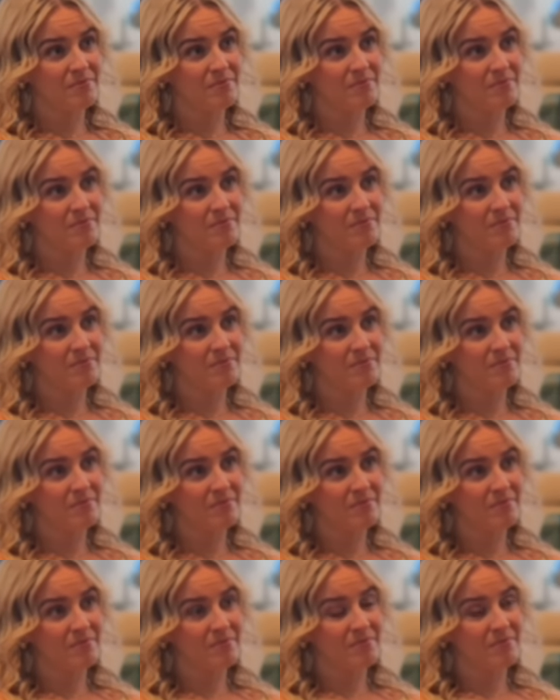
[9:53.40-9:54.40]

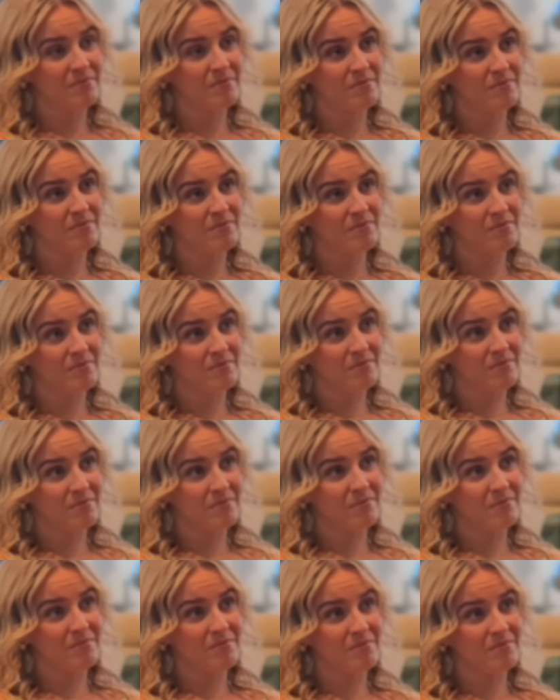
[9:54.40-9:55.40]

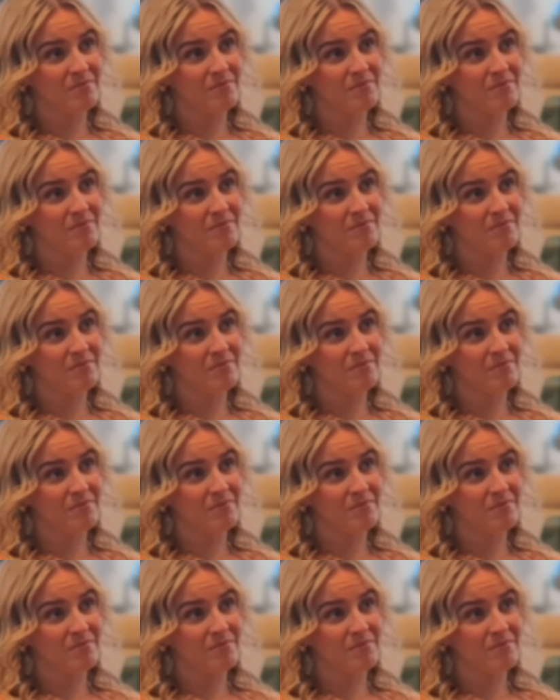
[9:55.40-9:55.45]
This person isn't speaking.